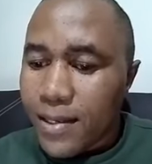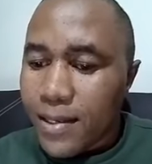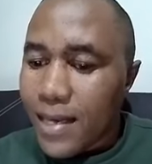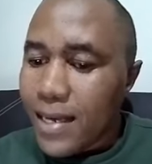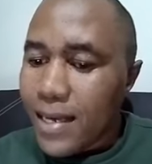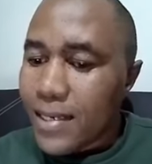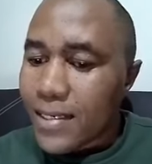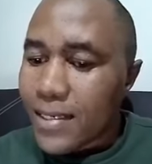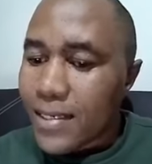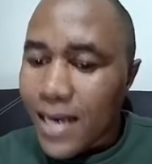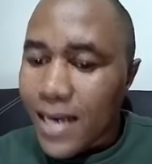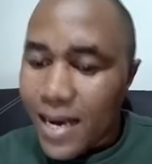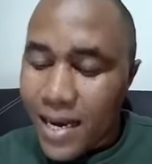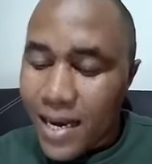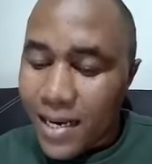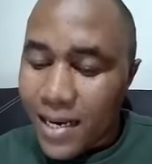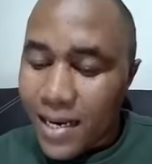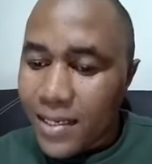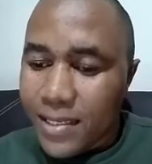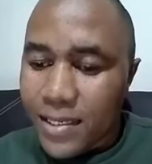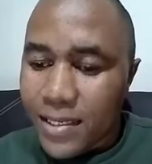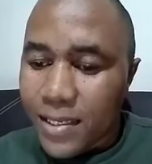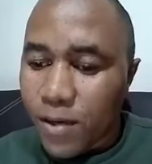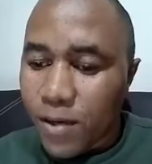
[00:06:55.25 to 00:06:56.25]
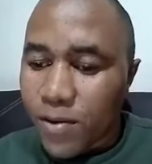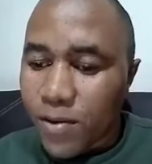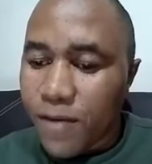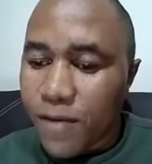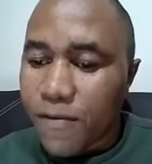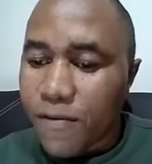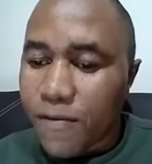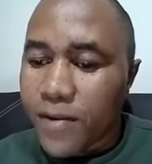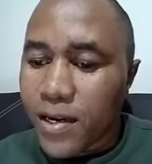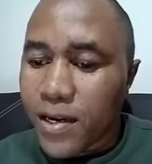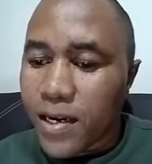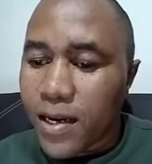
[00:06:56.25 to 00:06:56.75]
entirely South
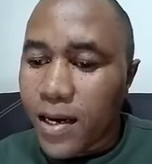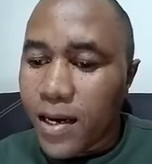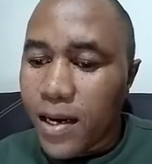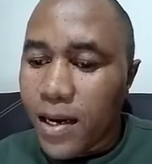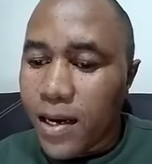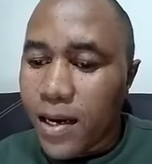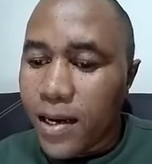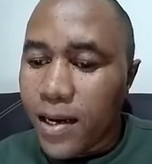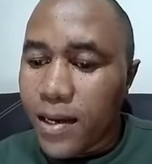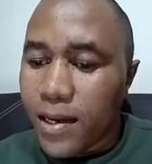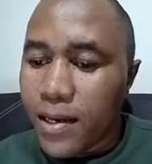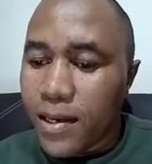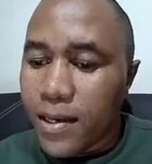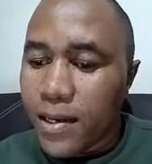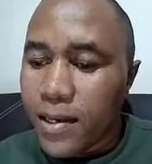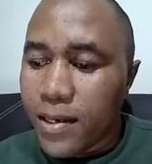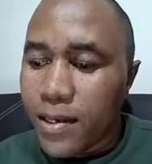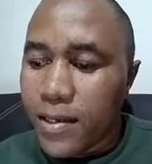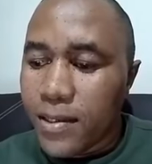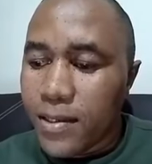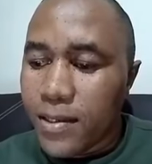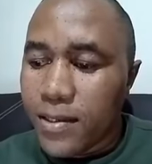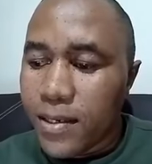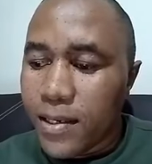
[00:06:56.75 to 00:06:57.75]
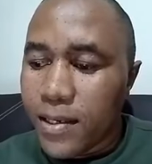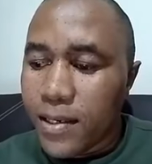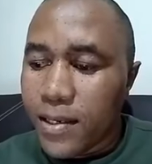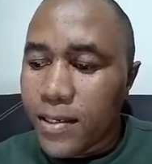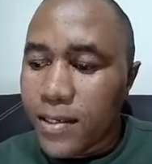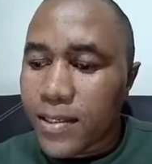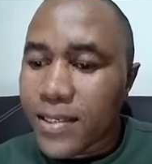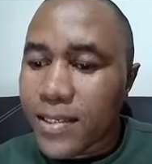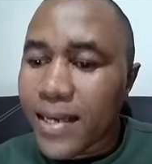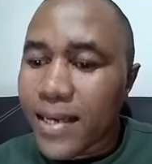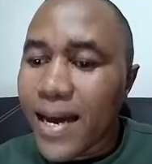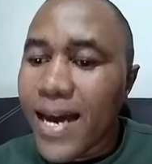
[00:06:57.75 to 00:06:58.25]
Africa, the
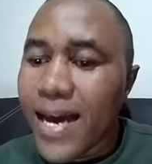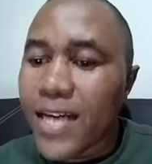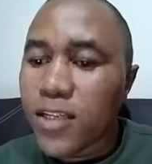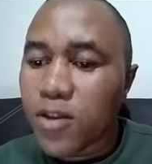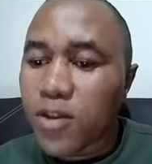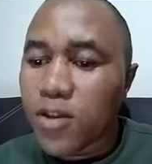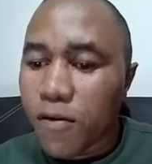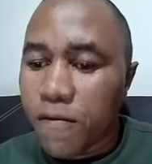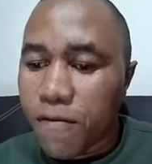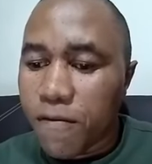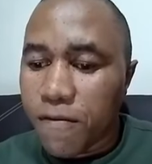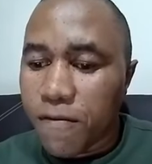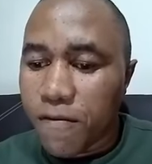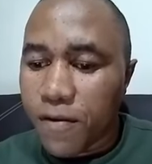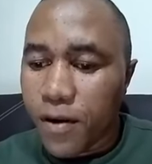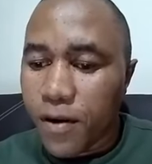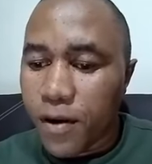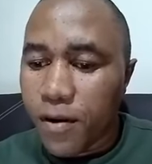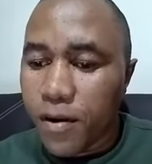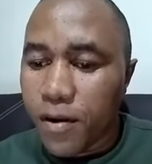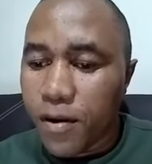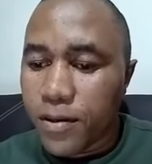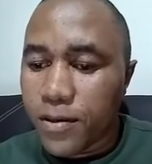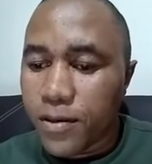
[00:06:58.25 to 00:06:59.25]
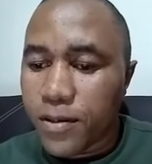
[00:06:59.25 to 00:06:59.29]
scourge of uh,